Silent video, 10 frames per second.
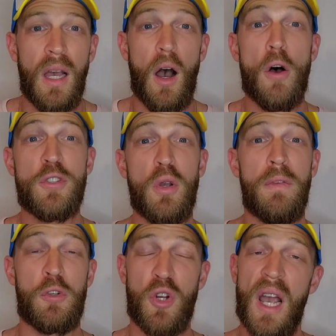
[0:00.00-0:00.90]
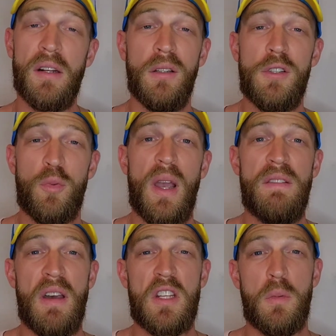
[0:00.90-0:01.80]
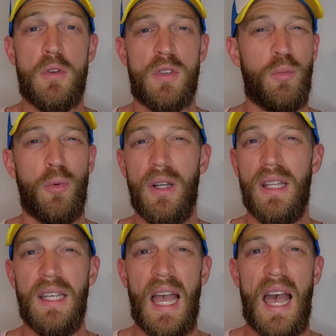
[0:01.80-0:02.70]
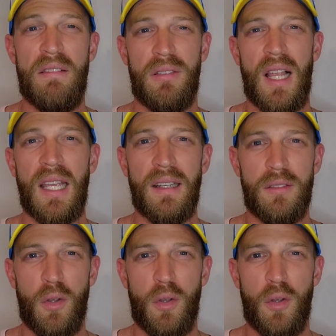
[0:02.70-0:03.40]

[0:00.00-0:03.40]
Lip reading: Also, if you're trying to lose weight, vegetables really have like,